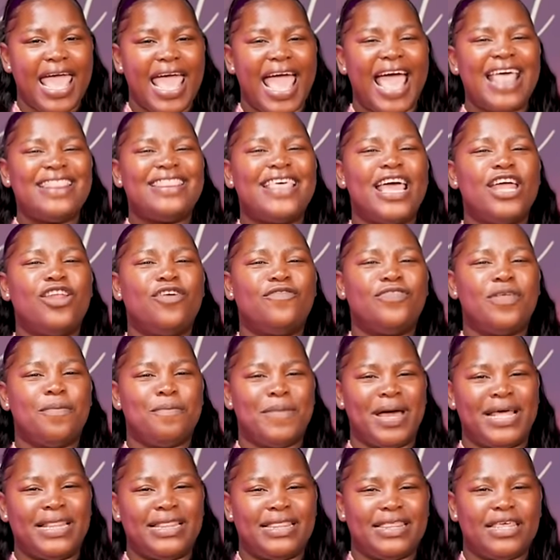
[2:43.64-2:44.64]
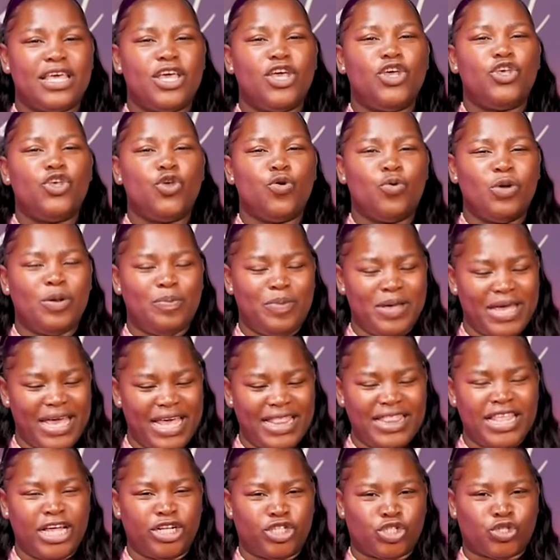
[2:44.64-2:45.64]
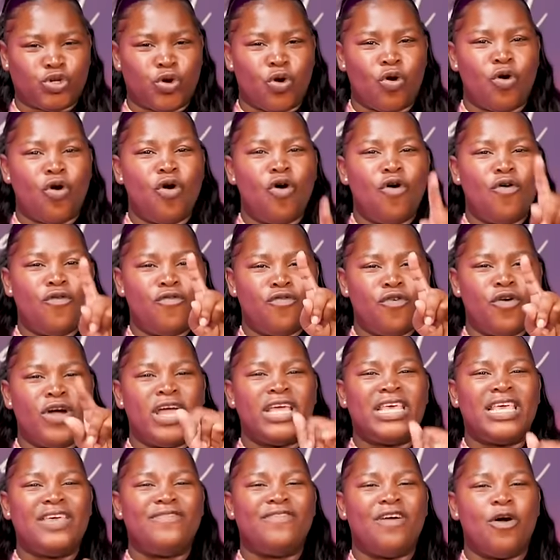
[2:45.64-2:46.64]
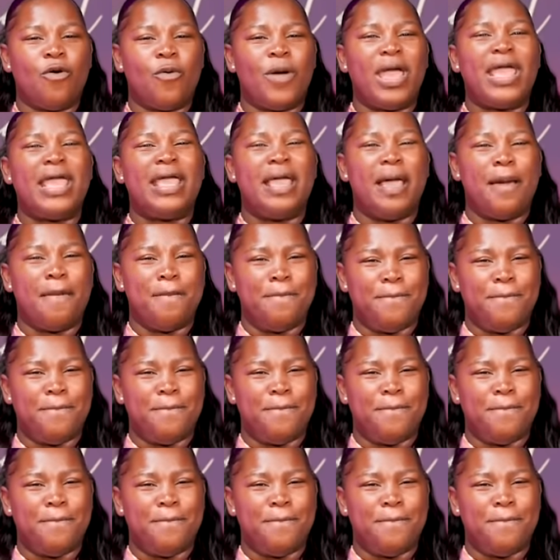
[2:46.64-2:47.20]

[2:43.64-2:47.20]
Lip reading: At the end of the month, you will be in the draw for a giveaway